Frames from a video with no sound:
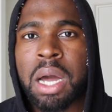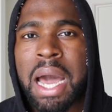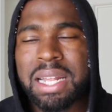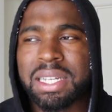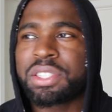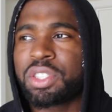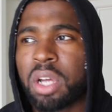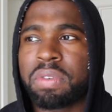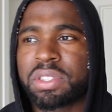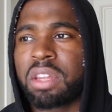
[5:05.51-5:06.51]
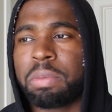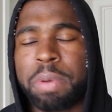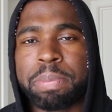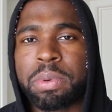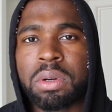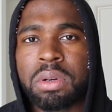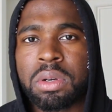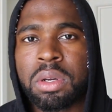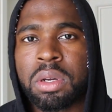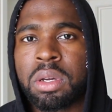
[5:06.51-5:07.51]
How does that service other people?
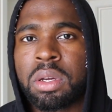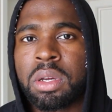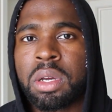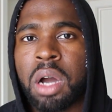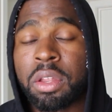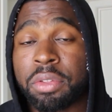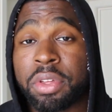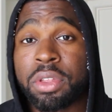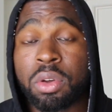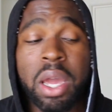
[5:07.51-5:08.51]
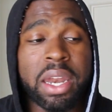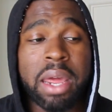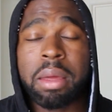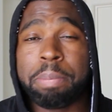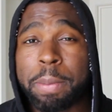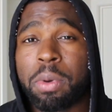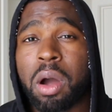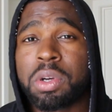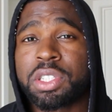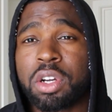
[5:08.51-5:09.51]
Other than you, and people
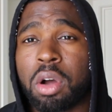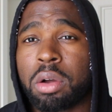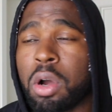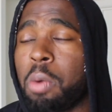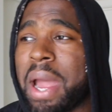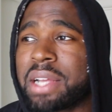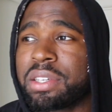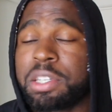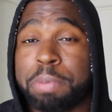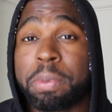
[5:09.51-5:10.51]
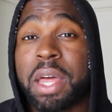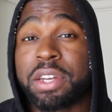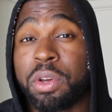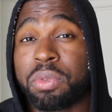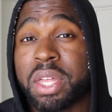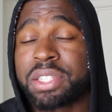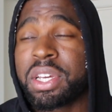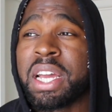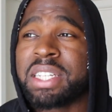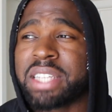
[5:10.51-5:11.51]
always go back to this, people that do this
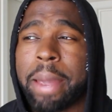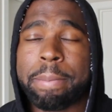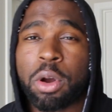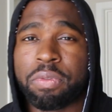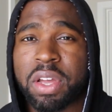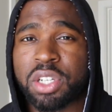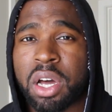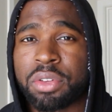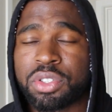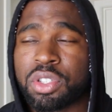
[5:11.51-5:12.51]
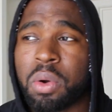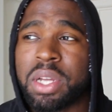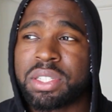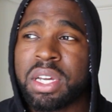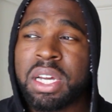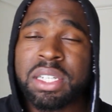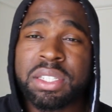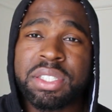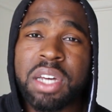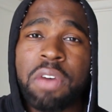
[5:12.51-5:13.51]
and say it motivates others. No, it's
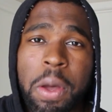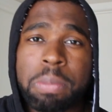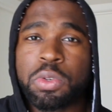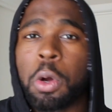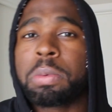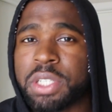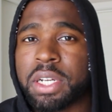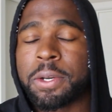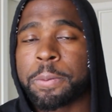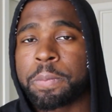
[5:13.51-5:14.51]
self-absorption.